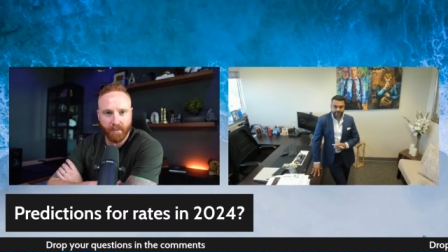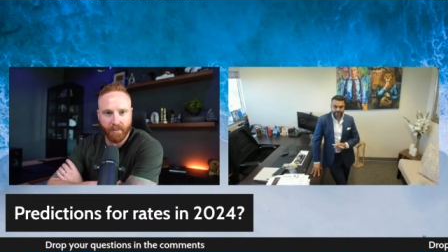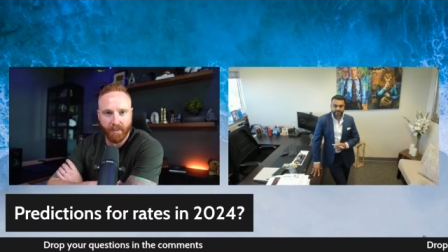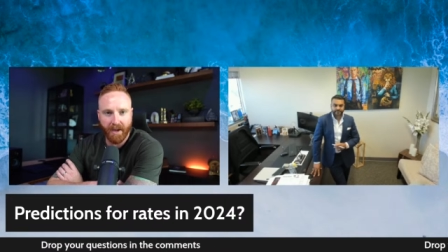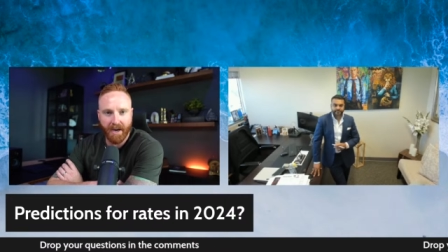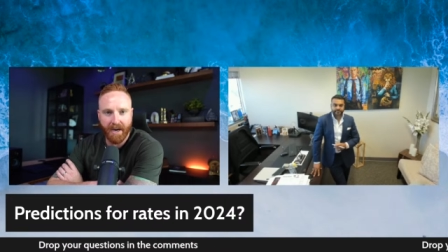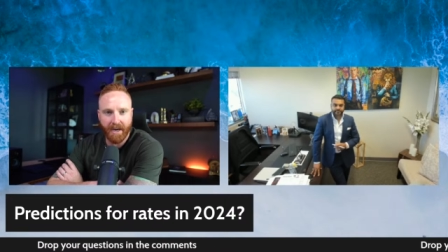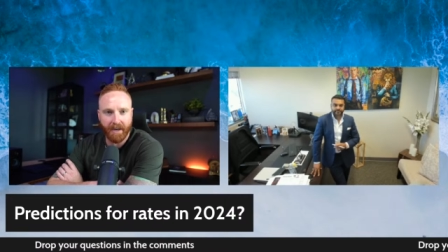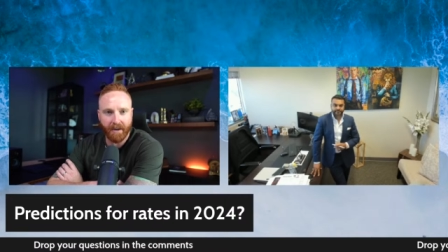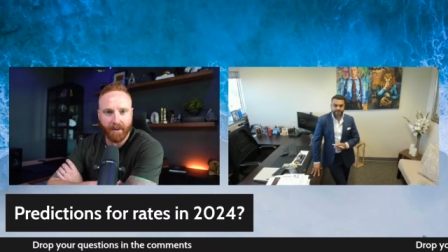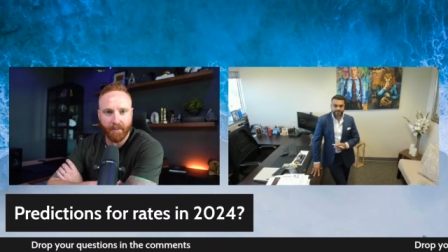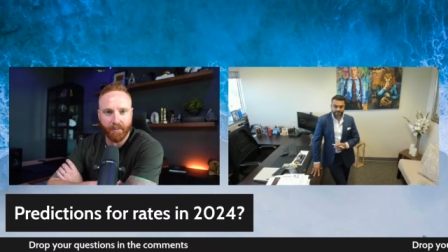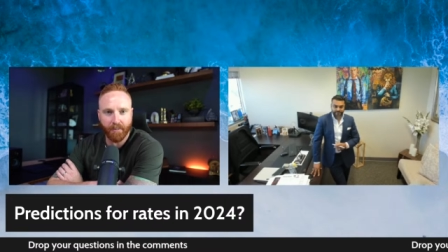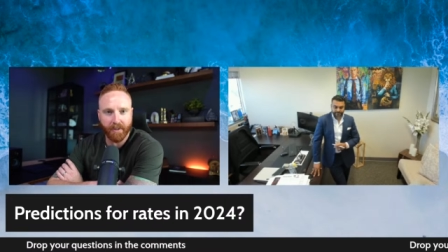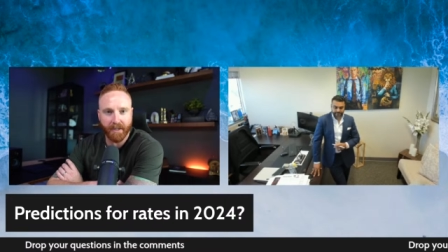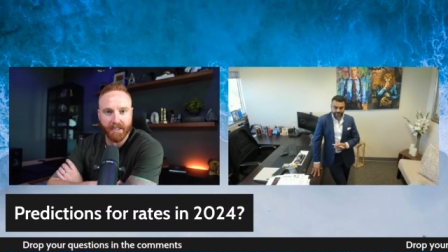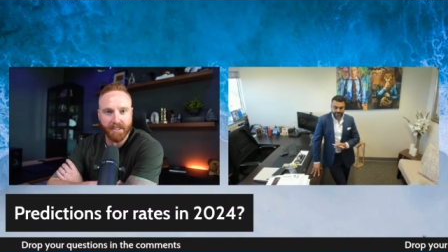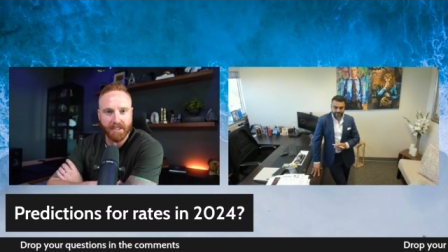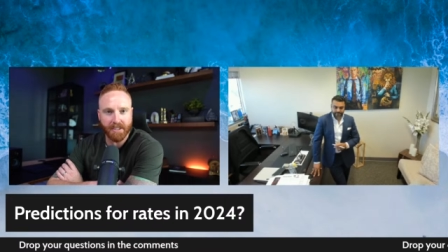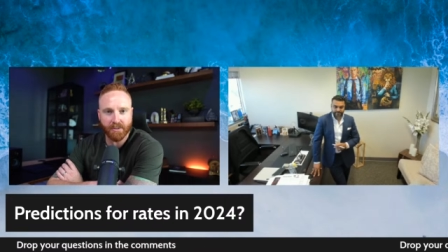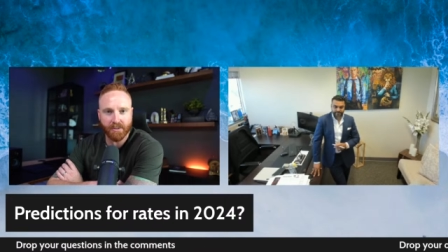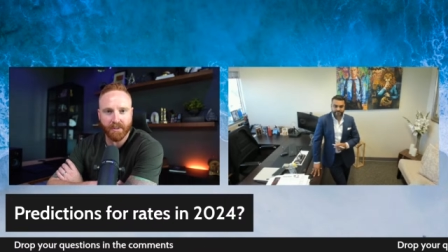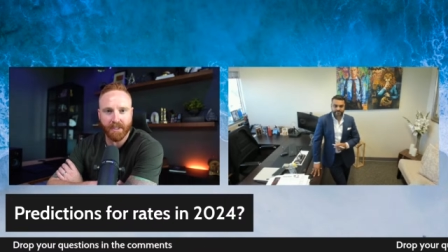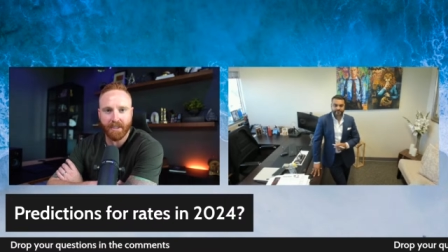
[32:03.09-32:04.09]
with higher
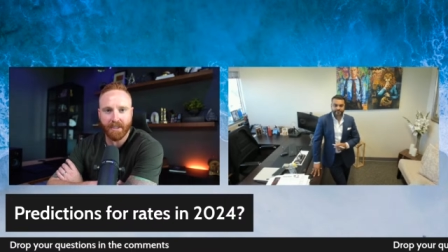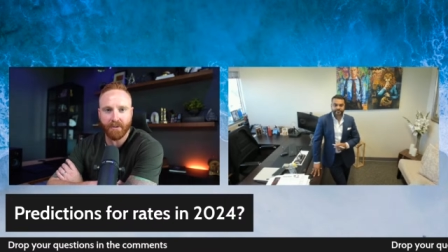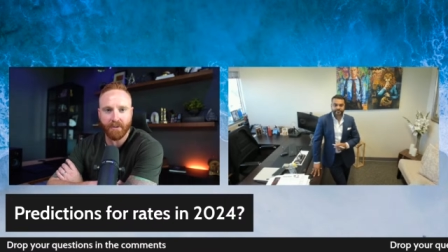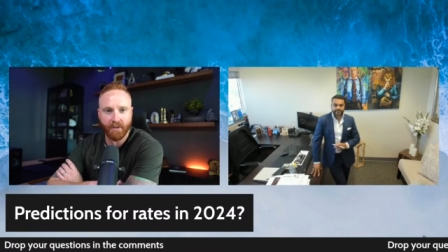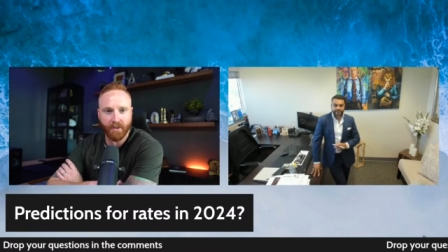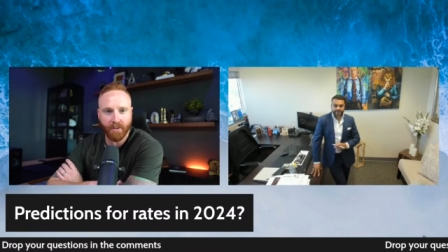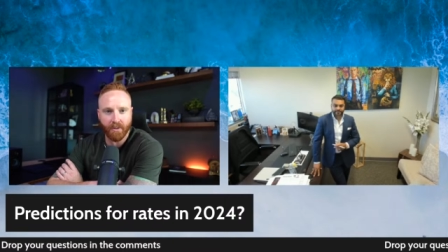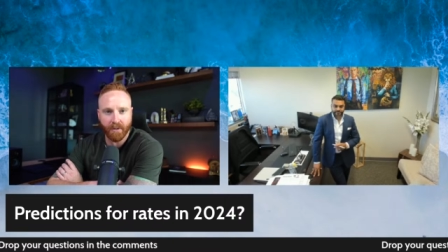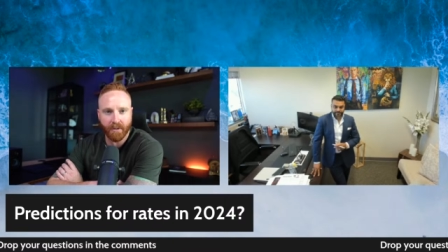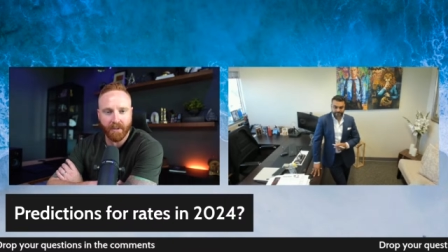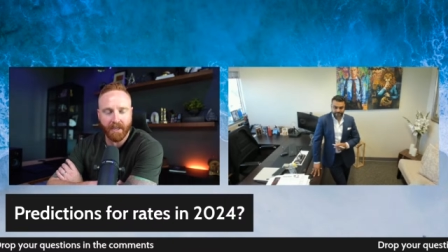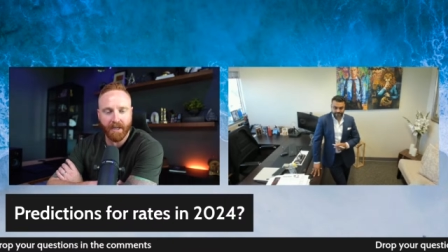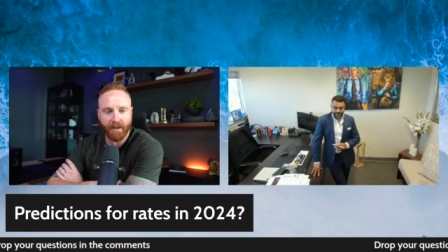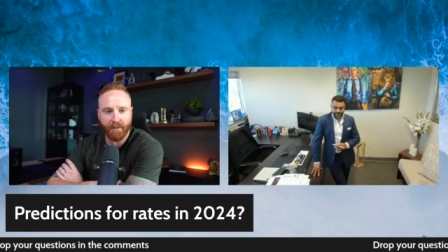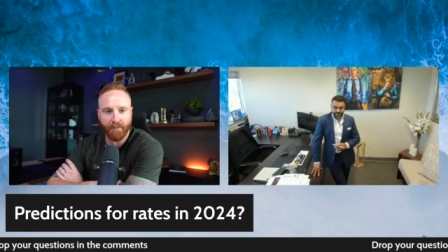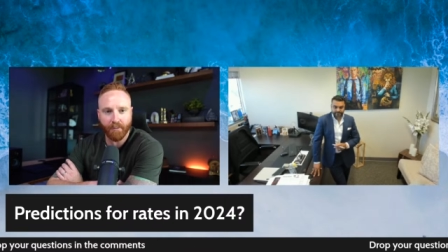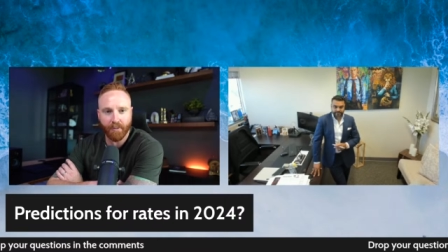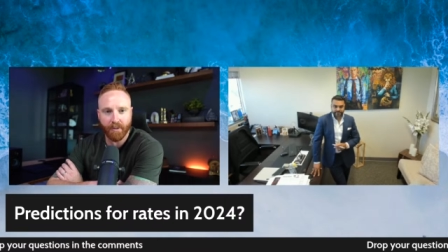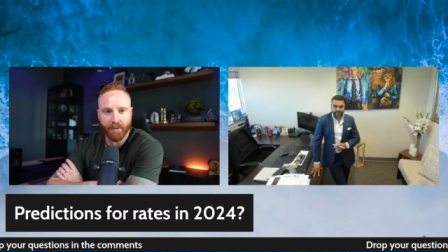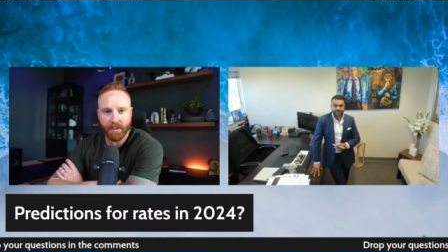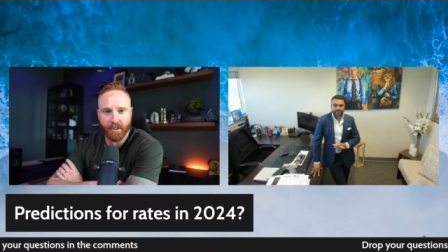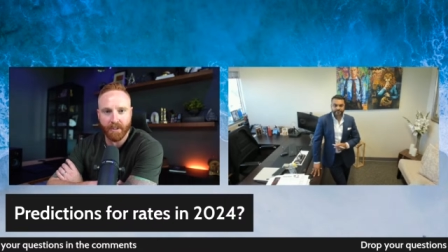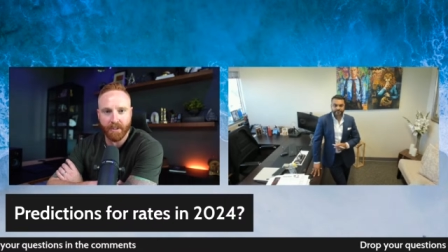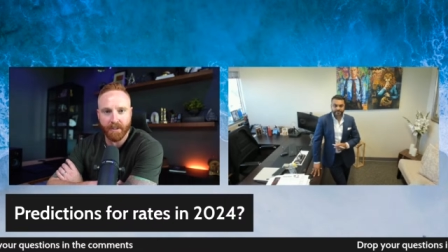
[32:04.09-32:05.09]
prices right new york
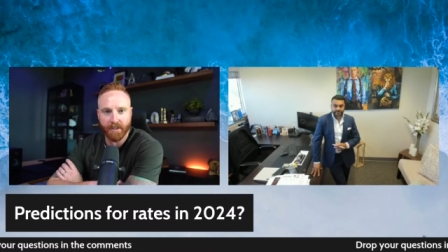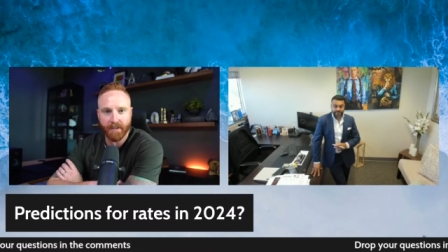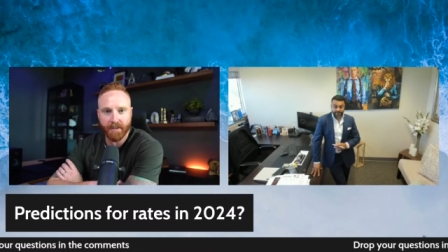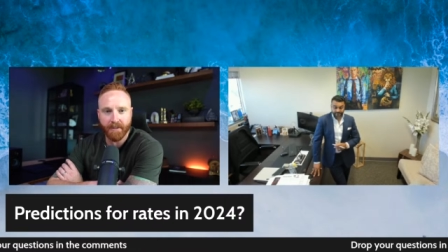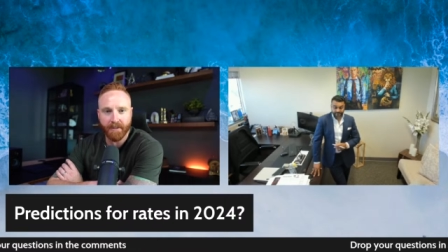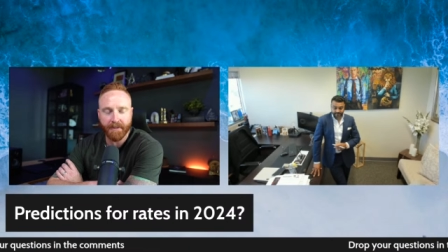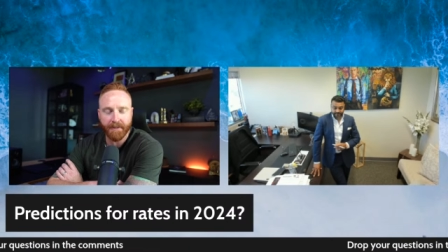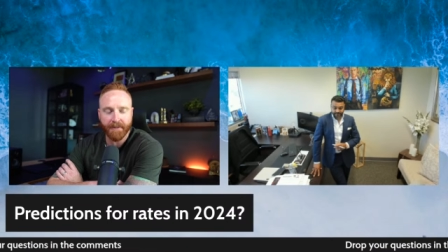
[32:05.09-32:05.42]
california